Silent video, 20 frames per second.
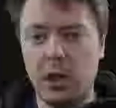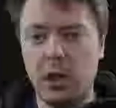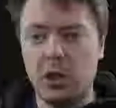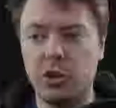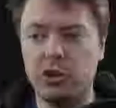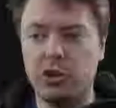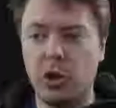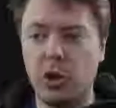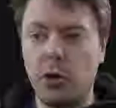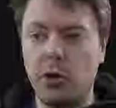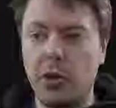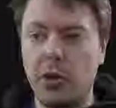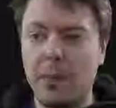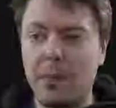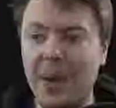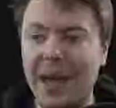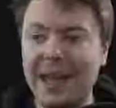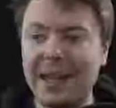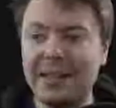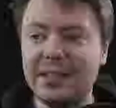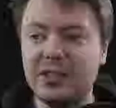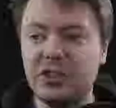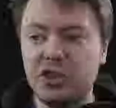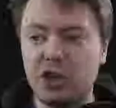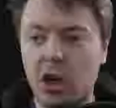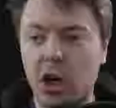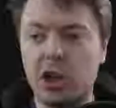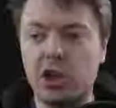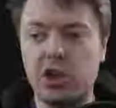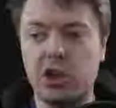So the base
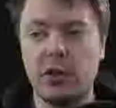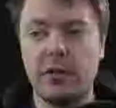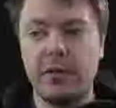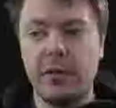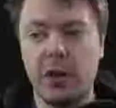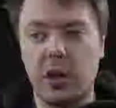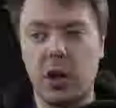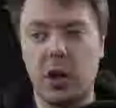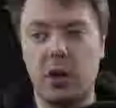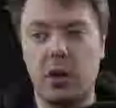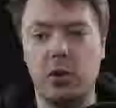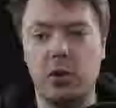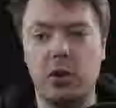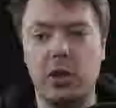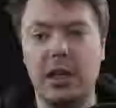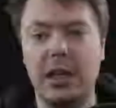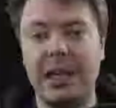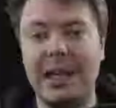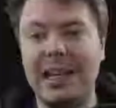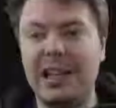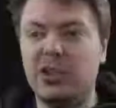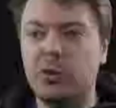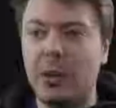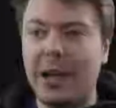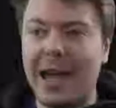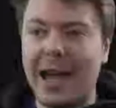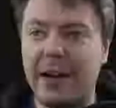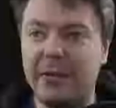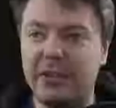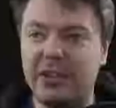structure of the code is we
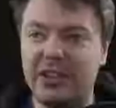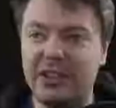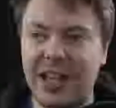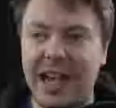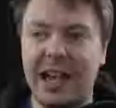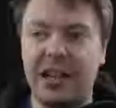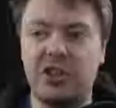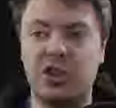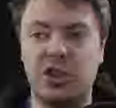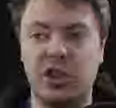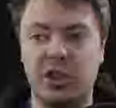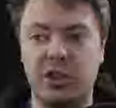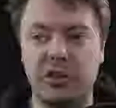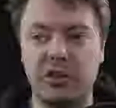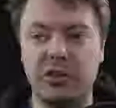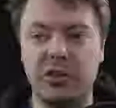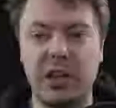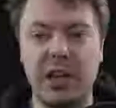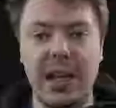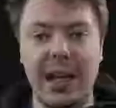have sections,